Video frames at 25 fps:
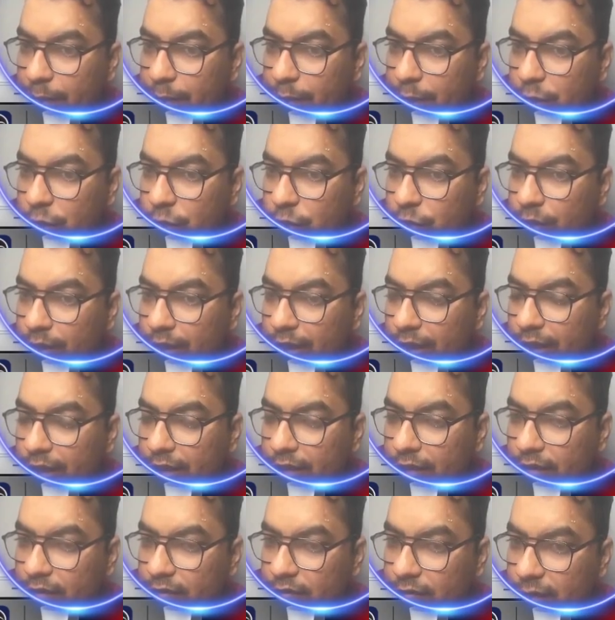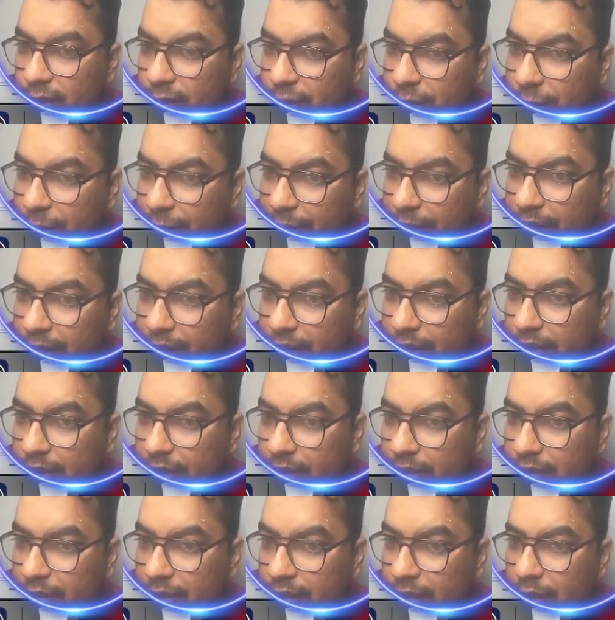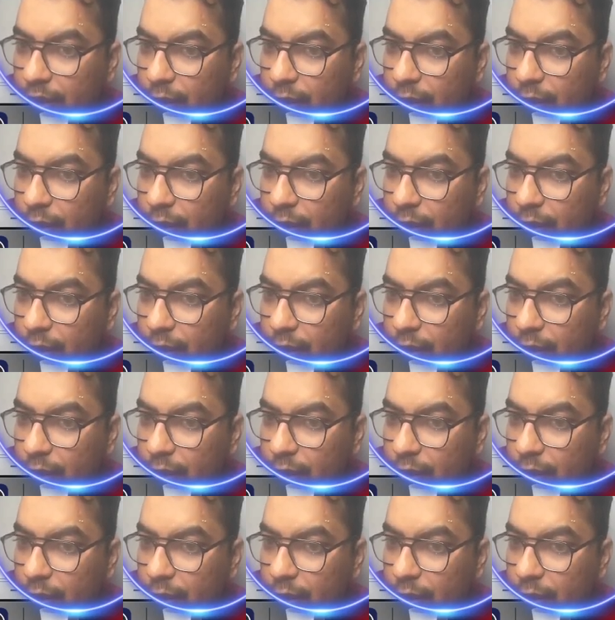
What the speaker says: plus 20 is greater than this,